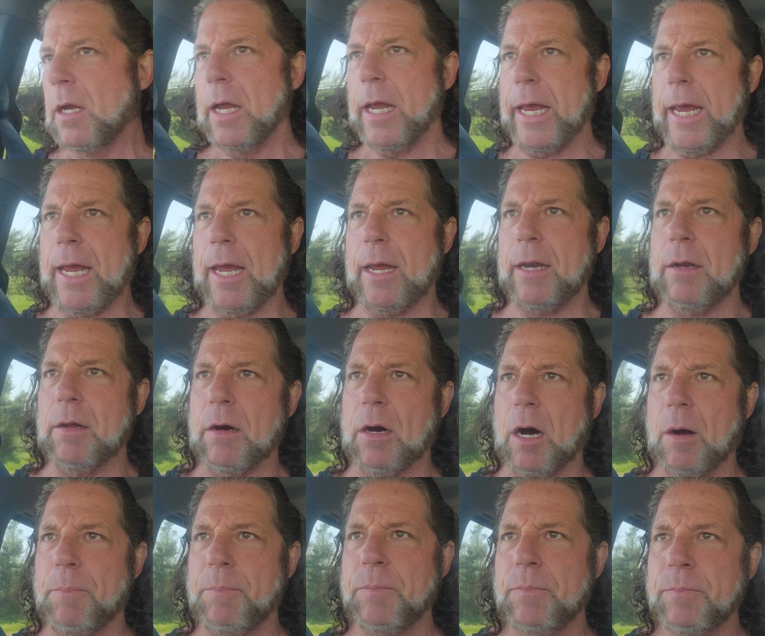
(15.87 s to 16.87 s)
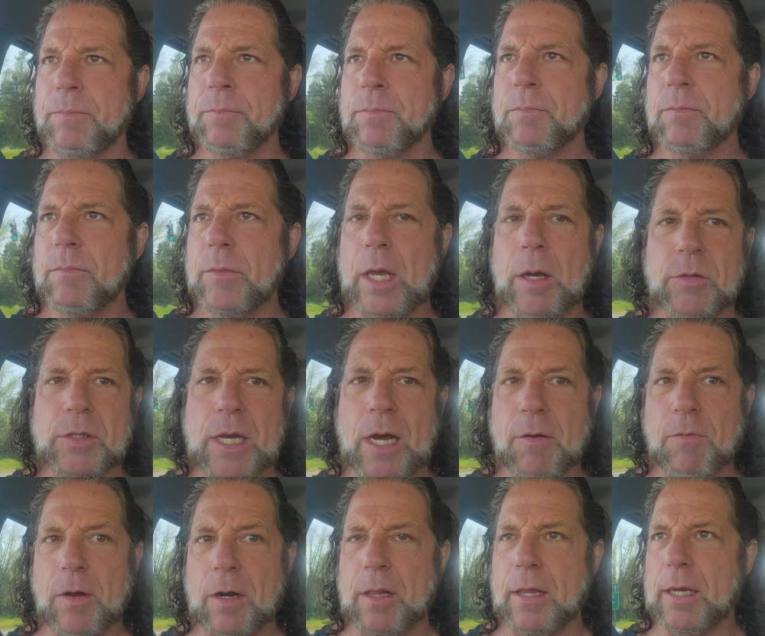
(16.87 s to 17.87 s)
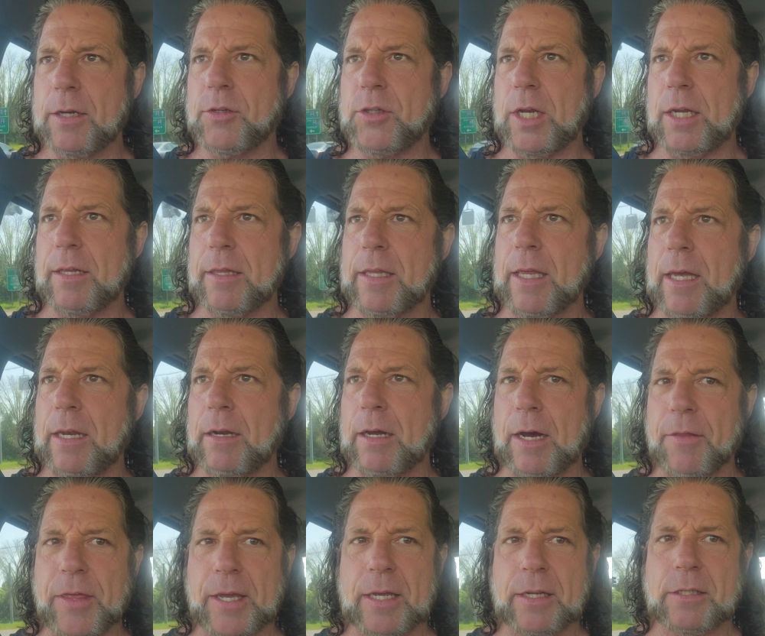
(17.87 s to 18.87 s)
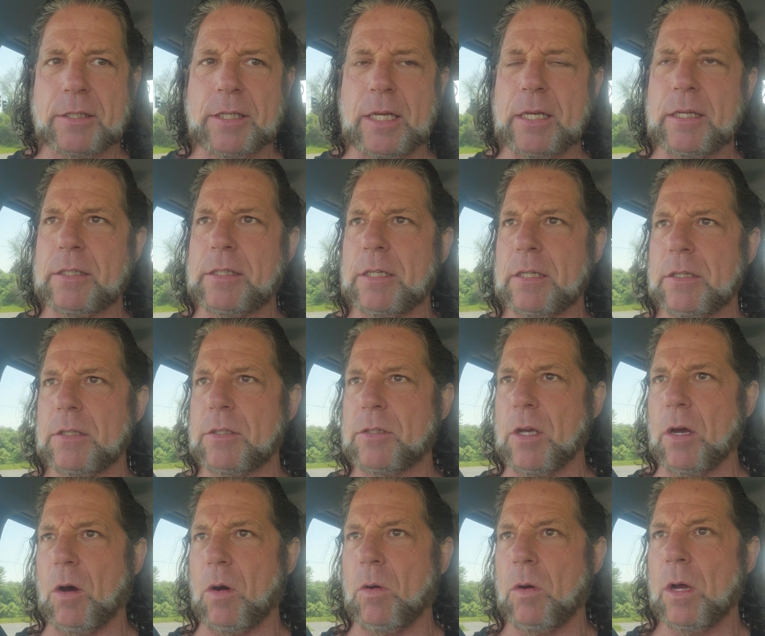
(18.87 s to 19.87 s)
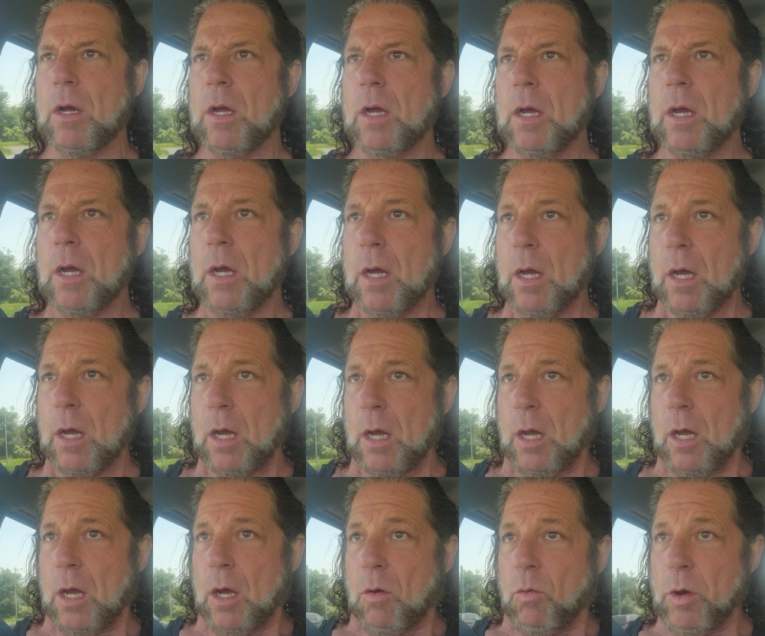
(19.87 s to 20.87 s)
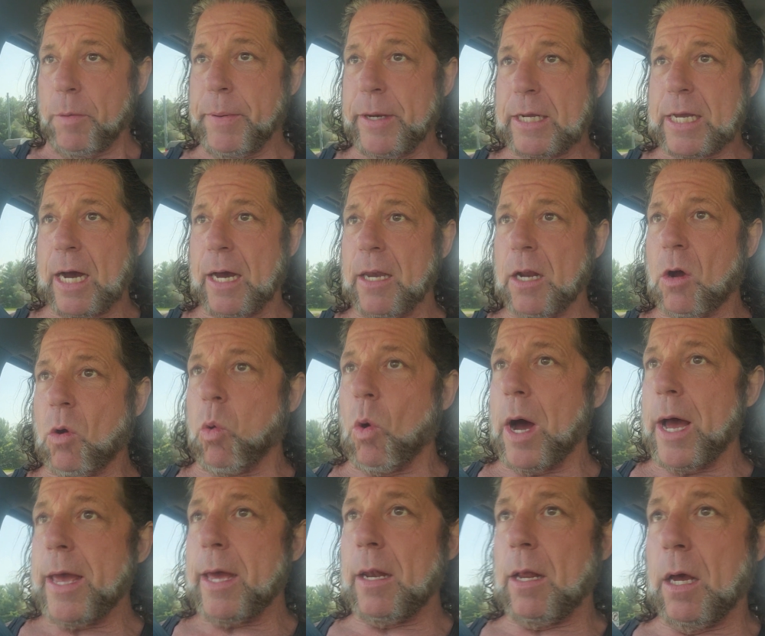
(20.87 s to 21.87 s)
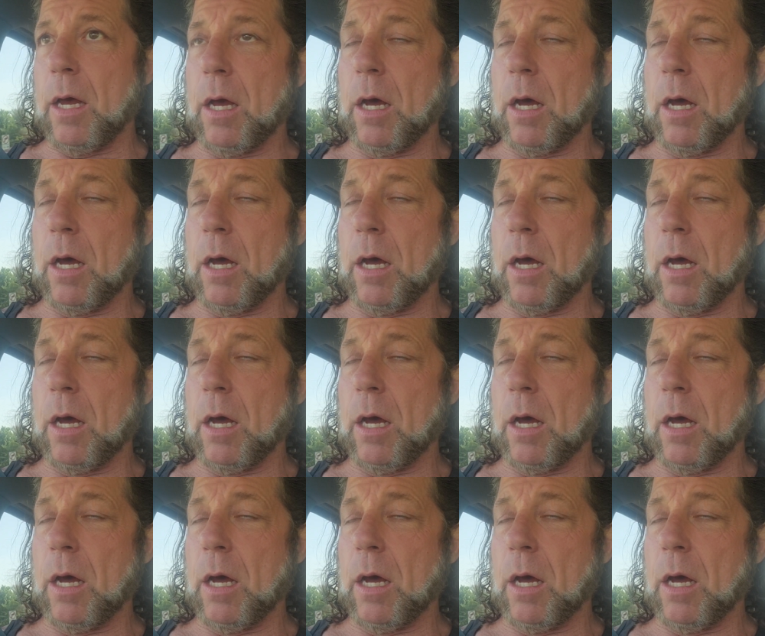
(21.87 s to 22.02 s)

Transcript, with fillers: And um, it was kind of running like shit, and then I think it seized. So we've been kind of quiet.